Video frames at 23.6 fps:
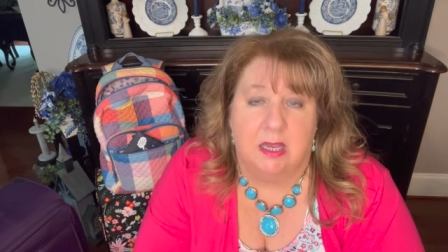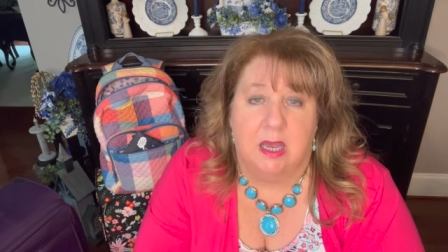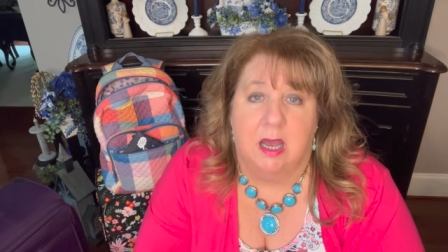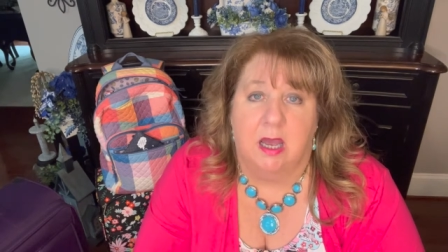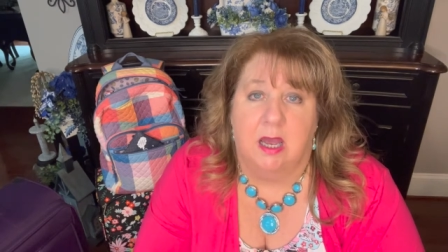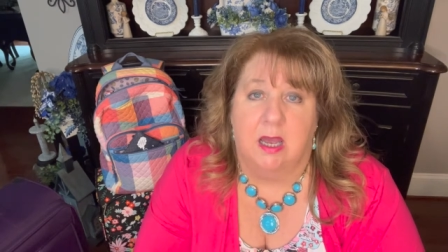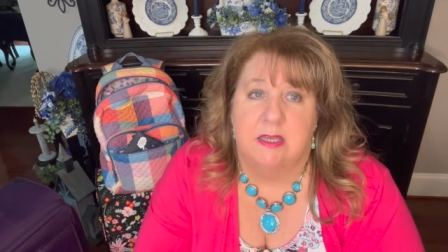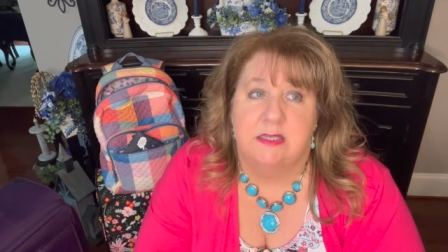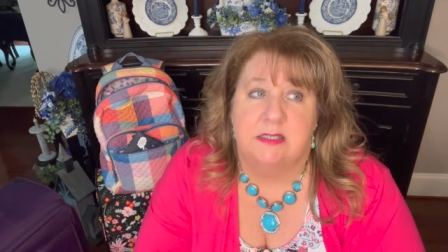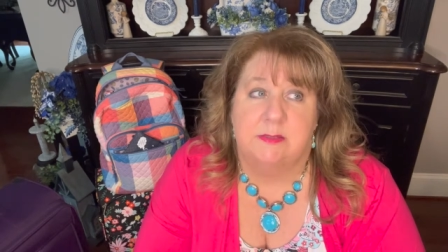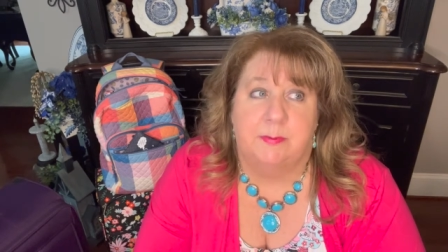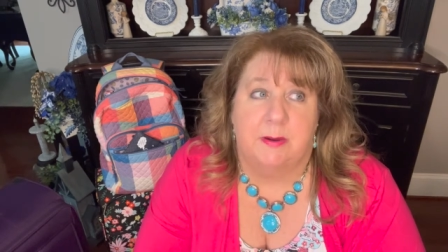
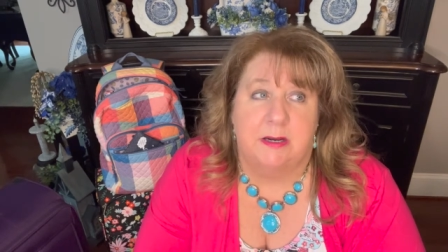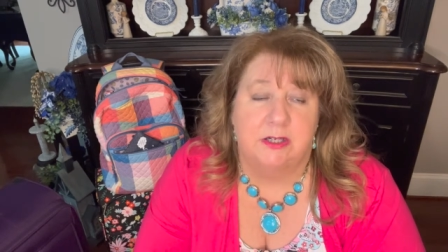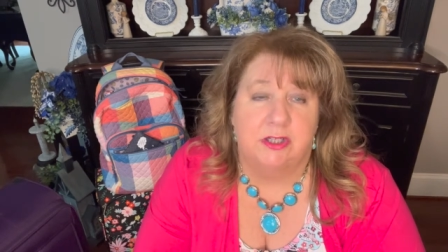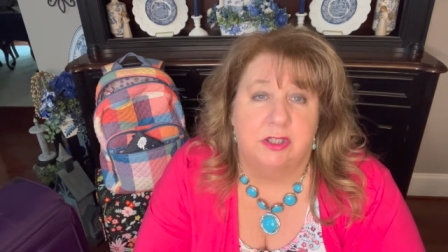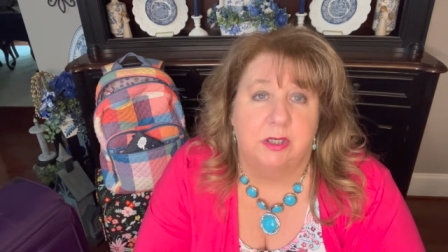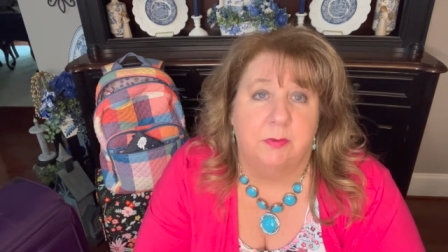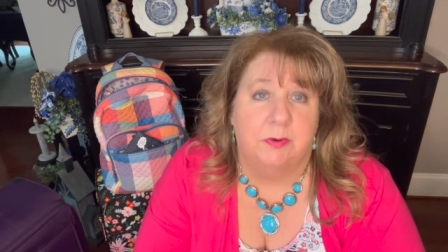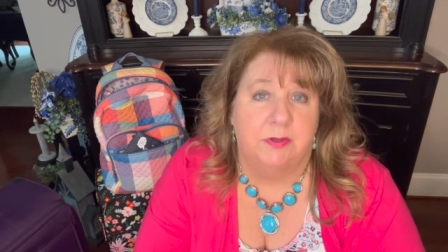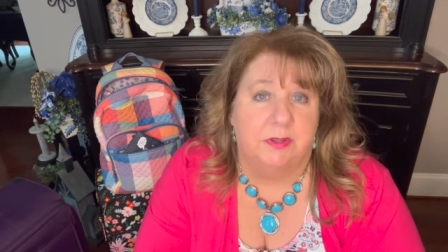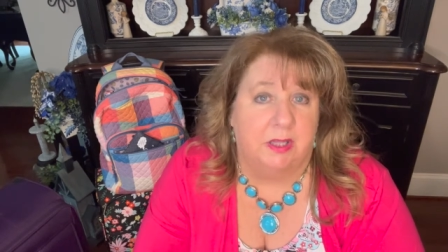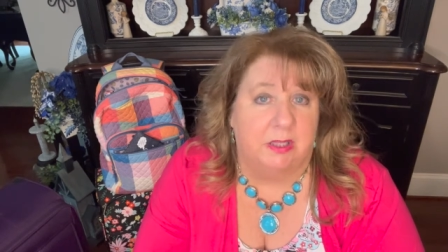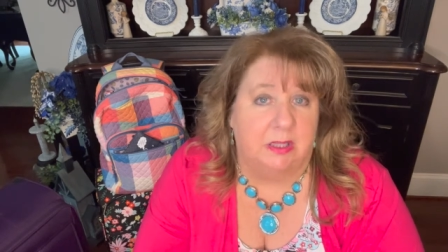uh, especially
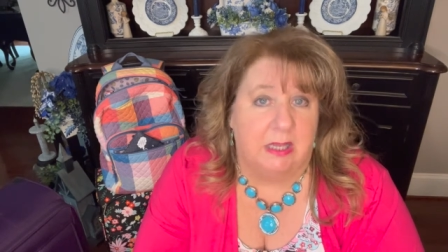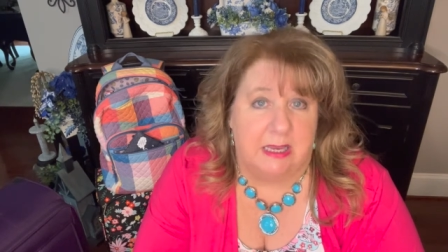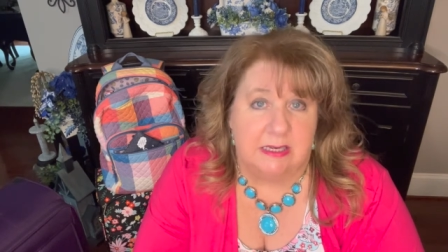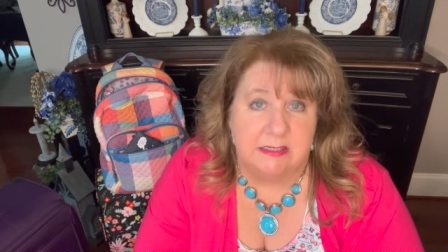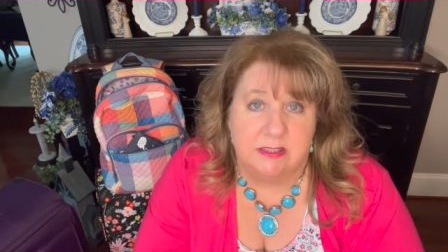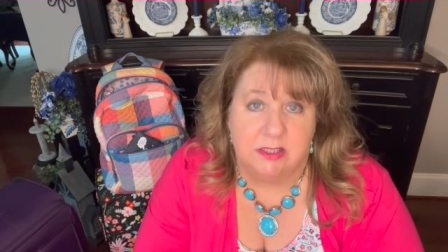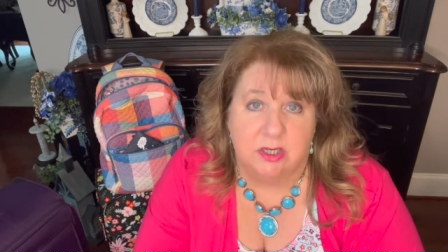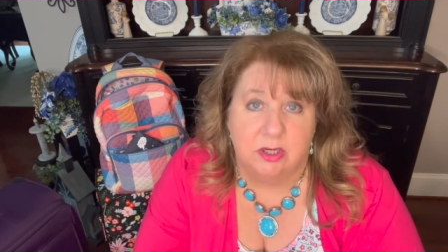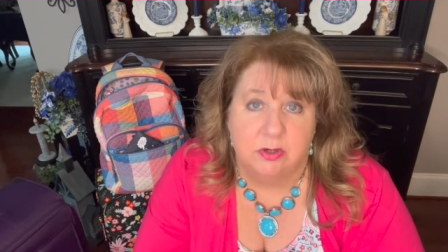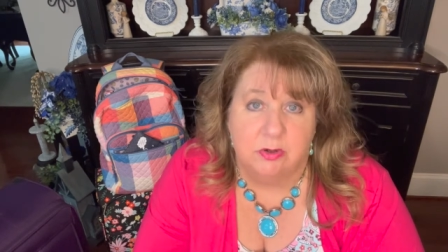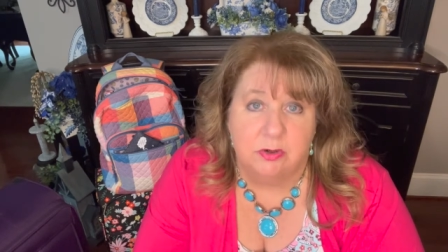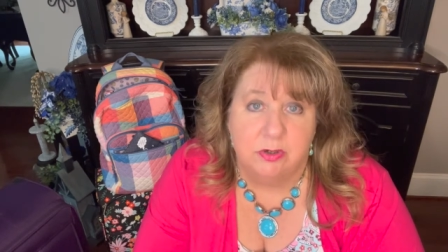with
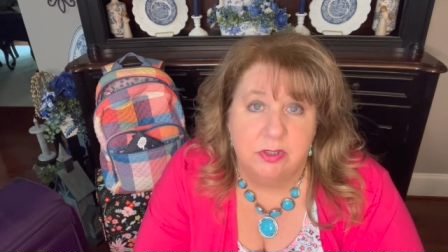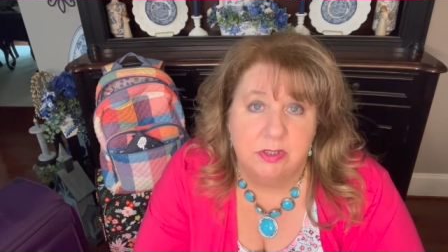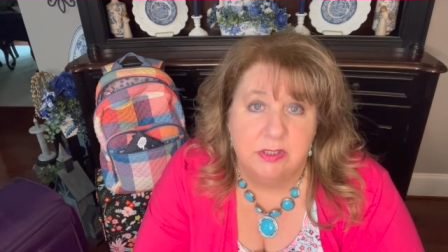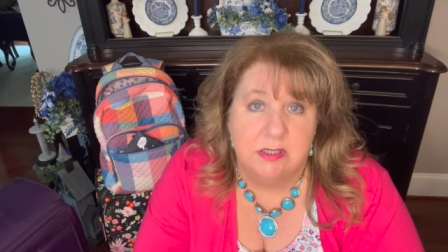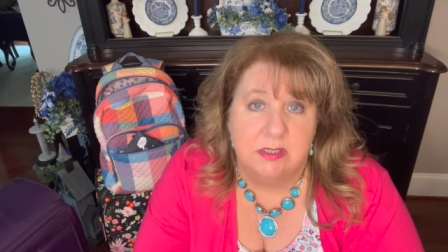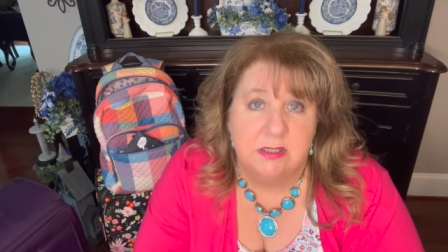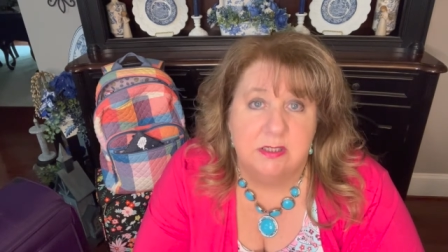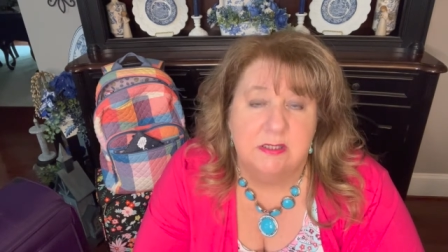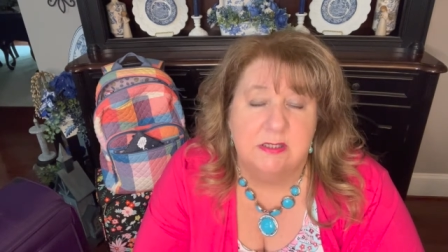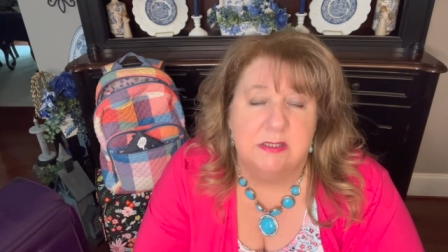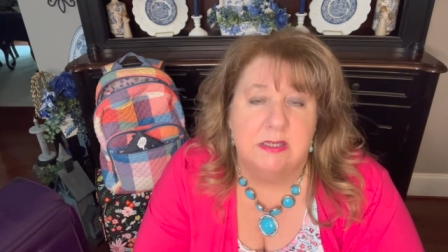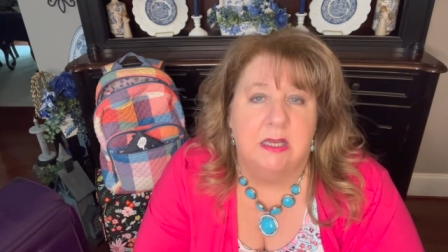Alaska
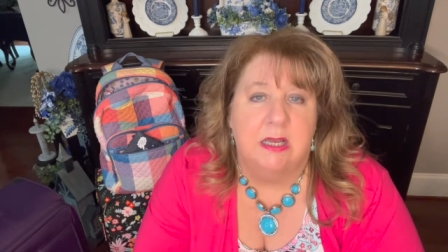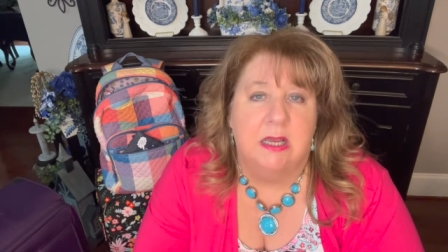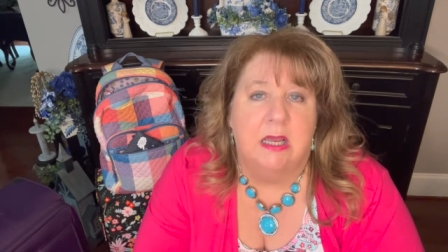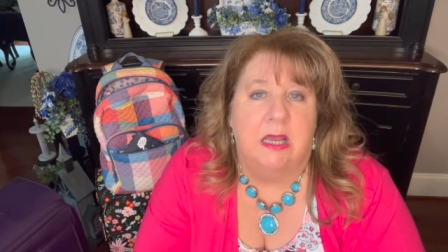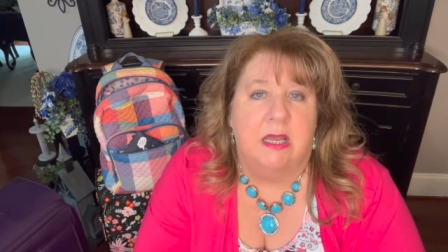cruises.